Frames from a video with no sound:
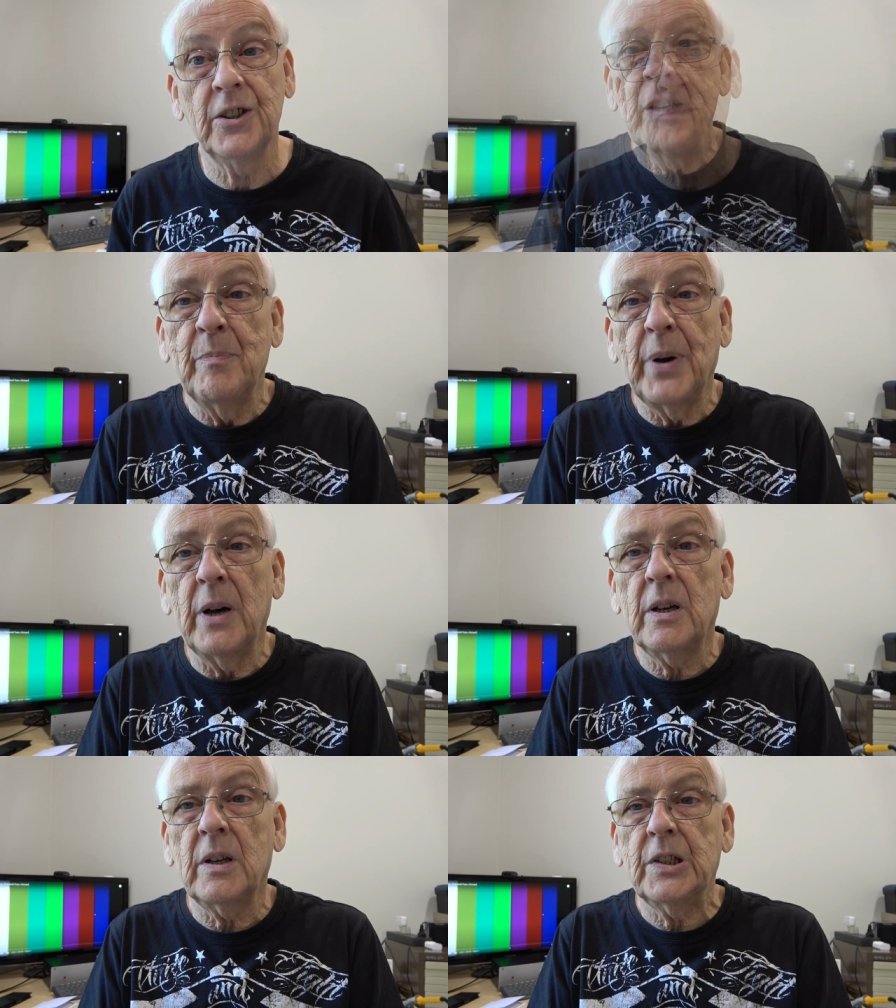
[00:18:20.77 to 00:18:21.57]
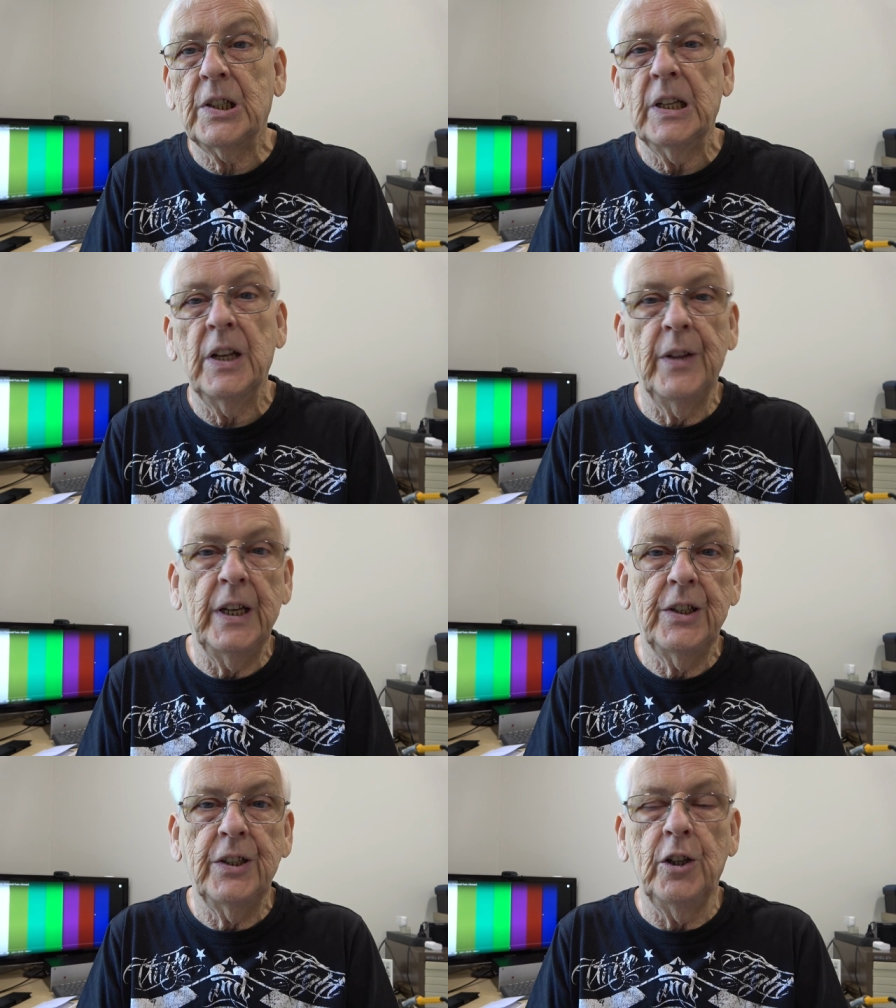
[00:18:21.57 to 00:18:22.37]
The part
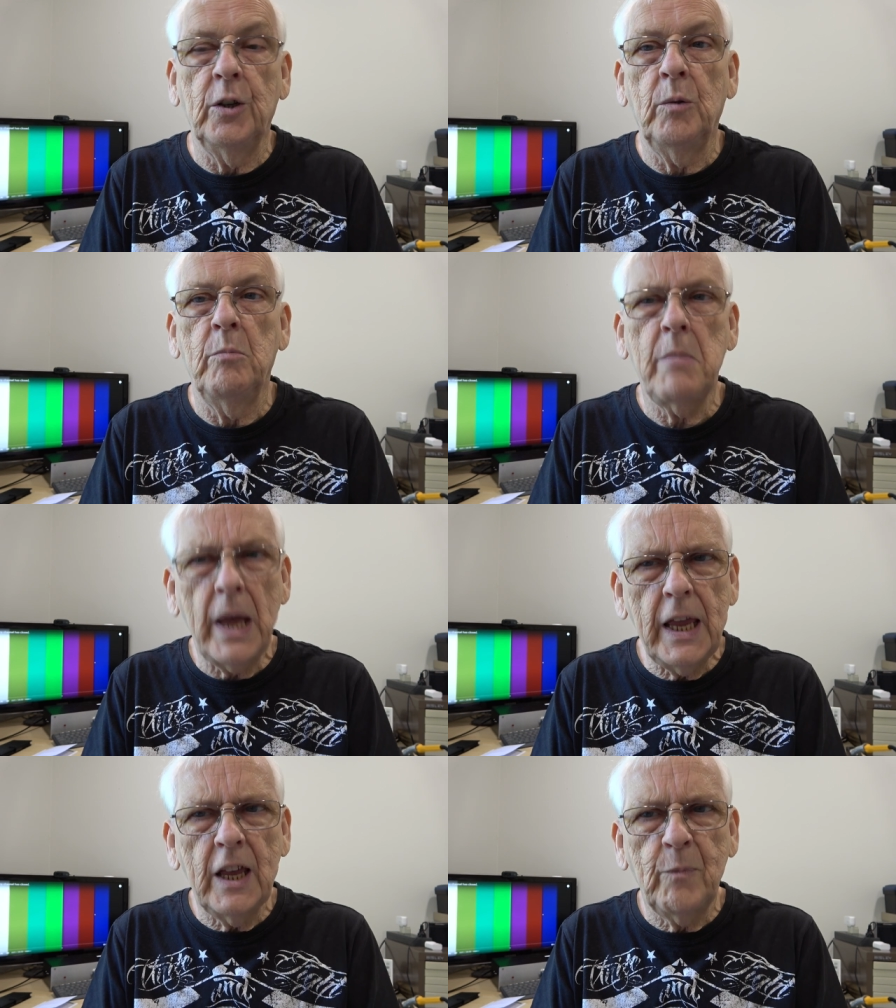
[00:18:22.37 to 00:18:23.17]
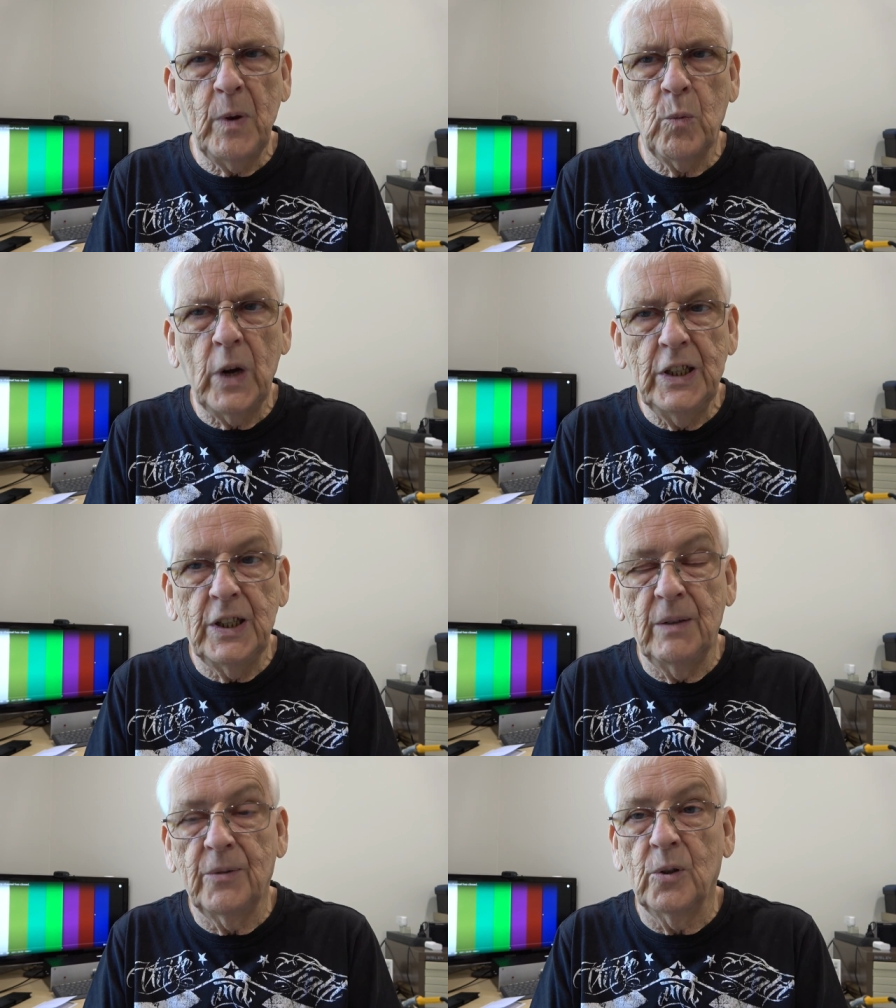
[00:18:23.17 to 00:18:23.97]
that you may have been
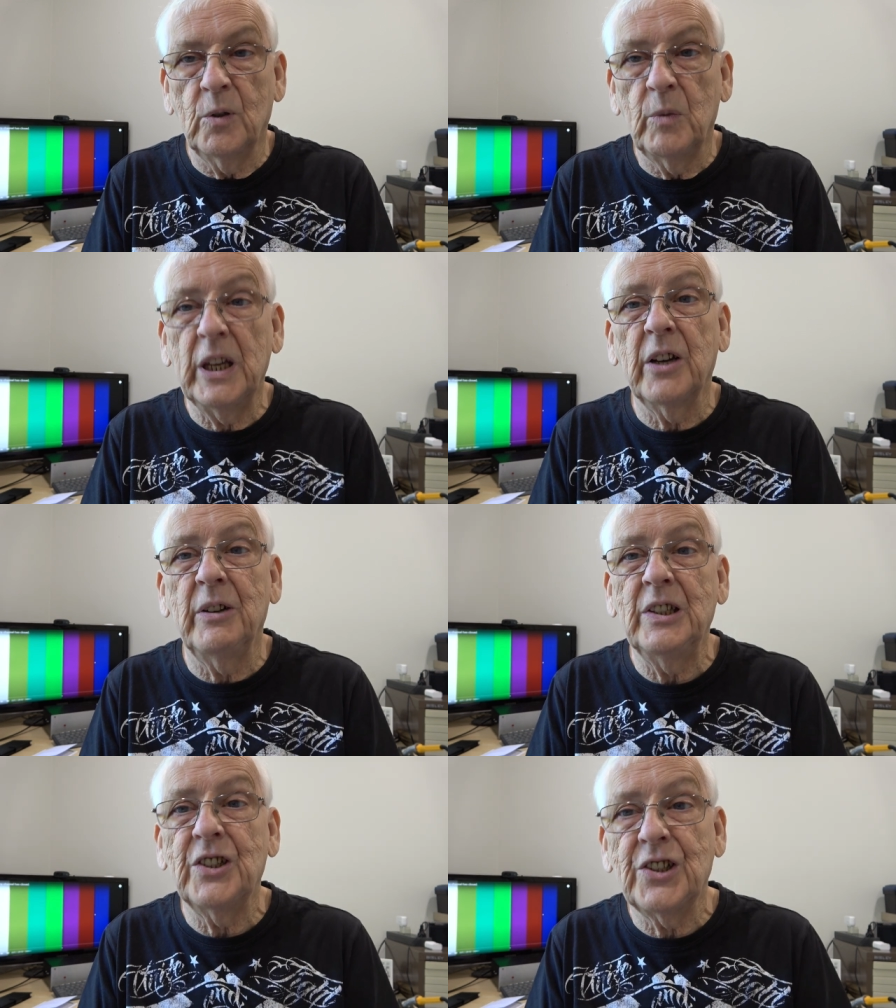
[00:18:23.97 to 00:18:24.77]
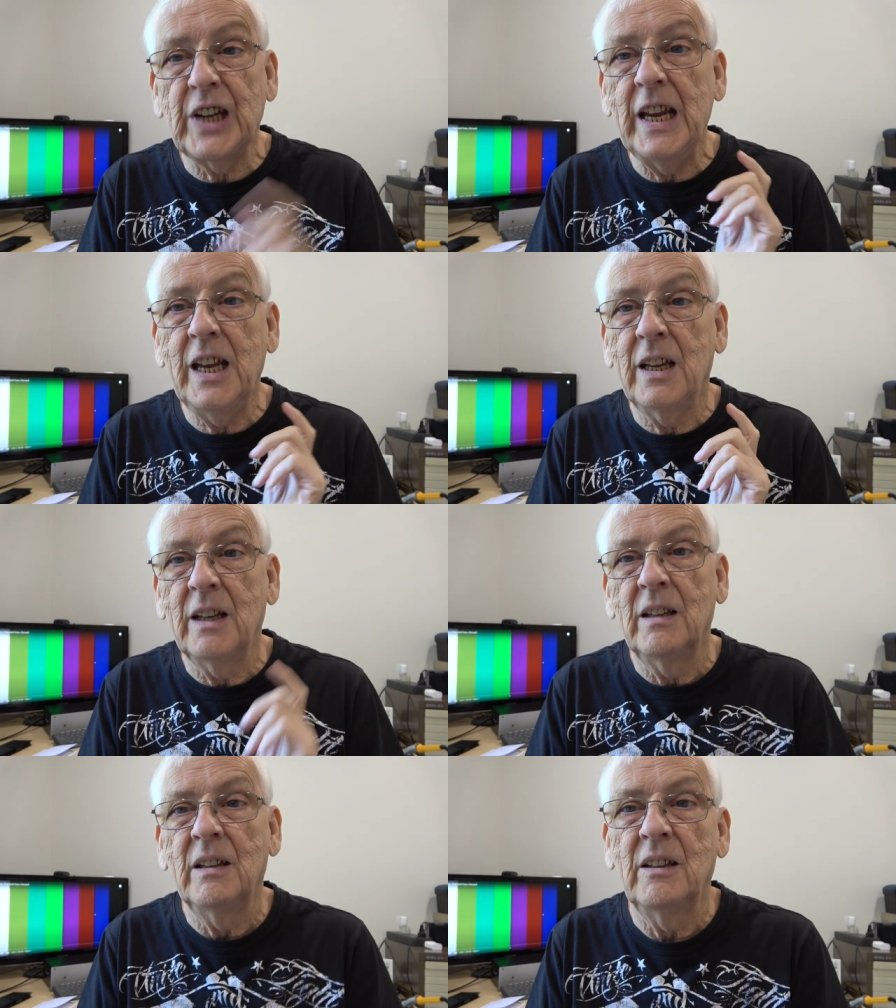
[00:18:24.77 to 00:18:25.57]
waiting for, we're going to take
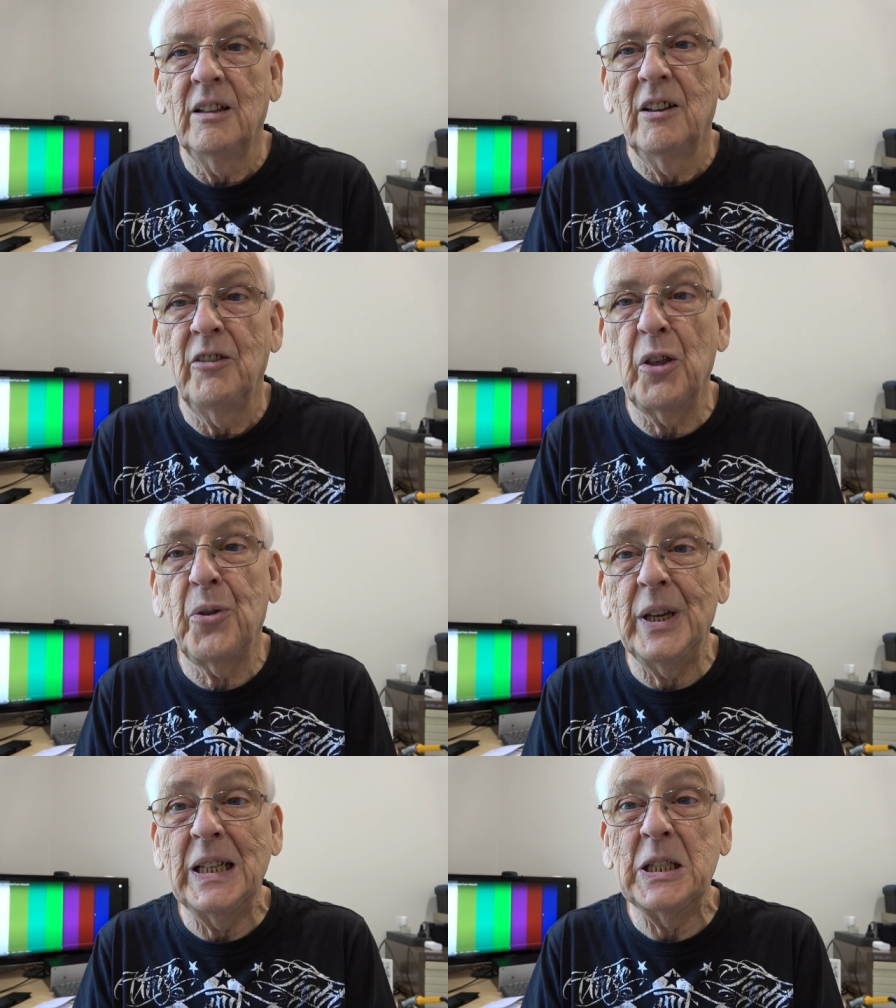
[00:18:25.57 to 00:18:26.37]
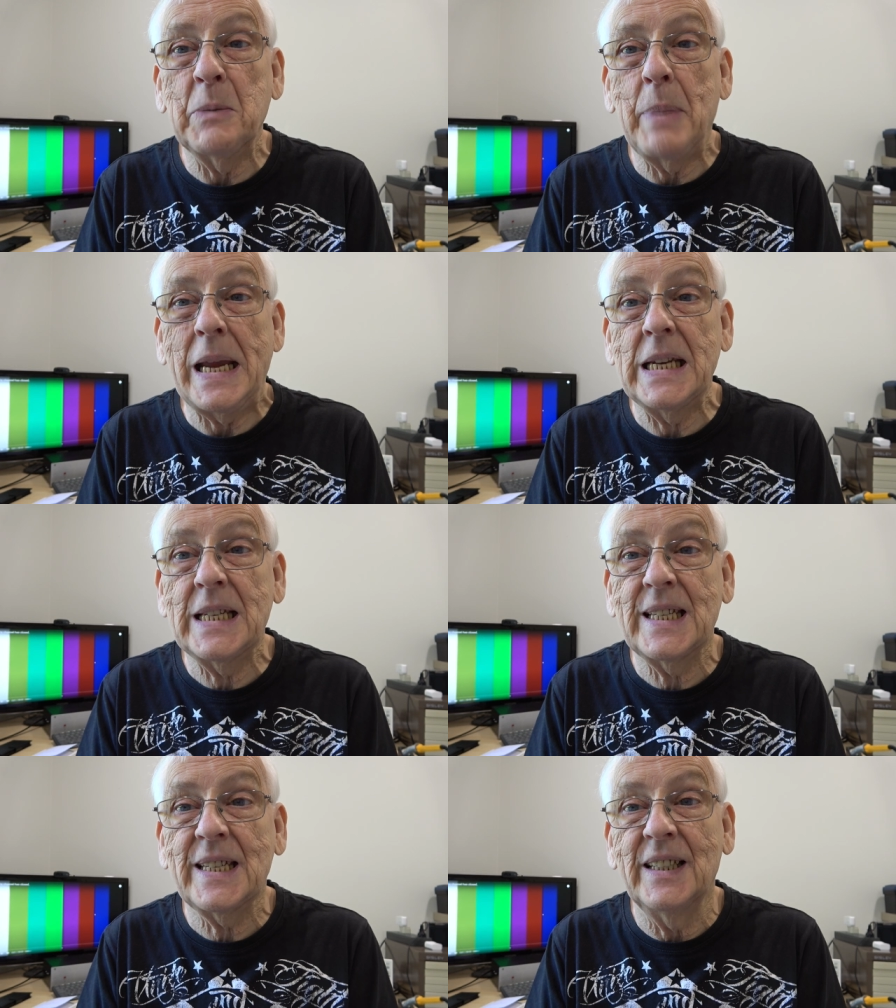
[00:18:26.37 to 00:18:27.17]
the thing to
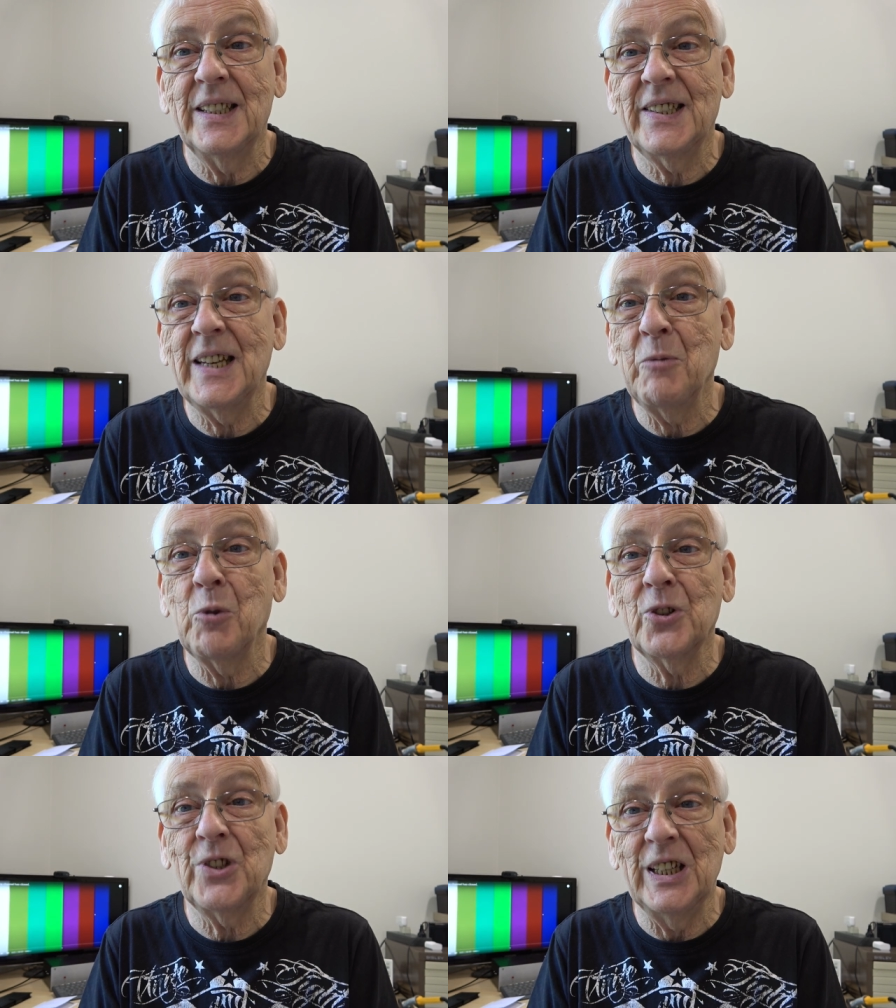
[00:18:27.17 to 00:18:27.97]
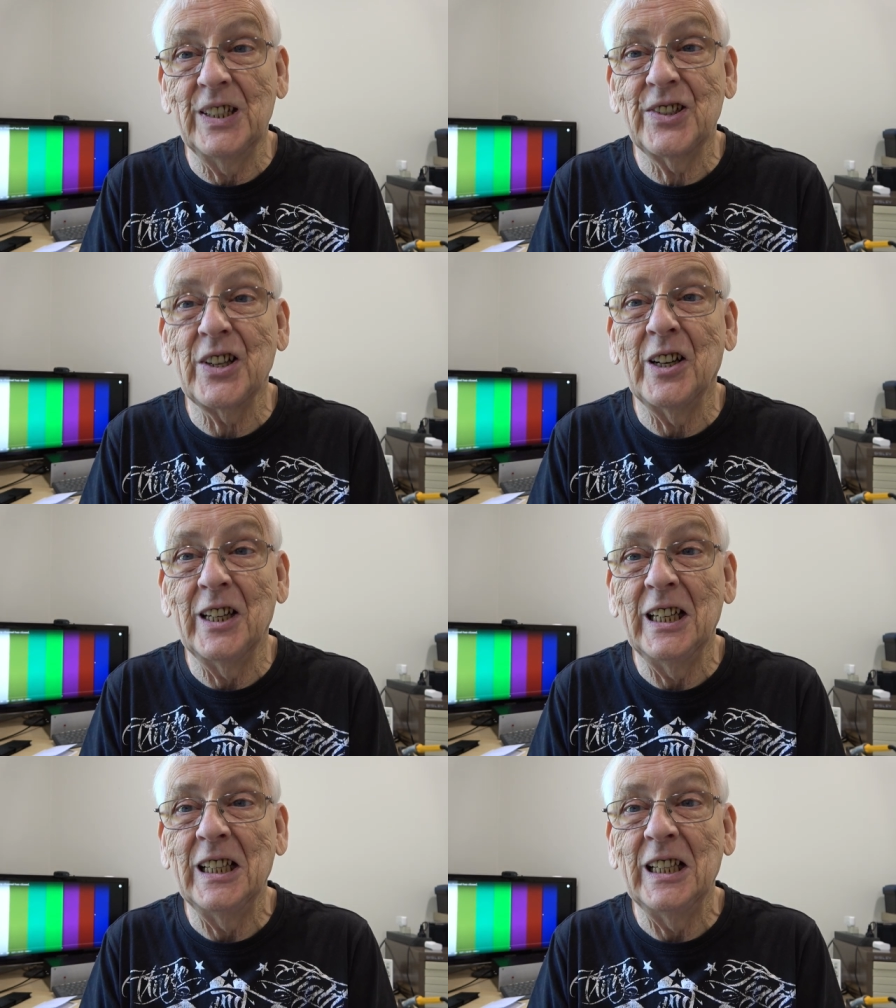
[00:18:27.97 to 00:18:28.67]
bits and see what's inside.